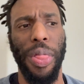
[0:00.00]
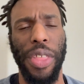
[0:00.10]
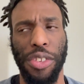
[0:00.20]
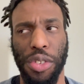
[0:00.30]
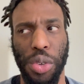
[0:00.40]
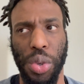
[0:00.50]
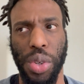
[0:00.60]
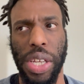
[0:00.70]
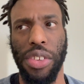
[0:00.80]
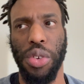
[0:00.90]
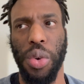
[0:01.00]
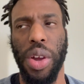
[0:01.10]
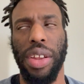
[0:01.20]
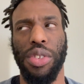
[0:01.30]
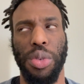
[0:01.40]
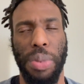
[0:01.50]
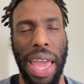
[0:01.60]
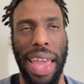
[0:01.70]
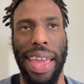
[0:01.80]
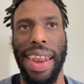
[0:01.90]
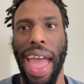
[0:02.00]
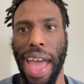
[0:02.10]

this story is going to pan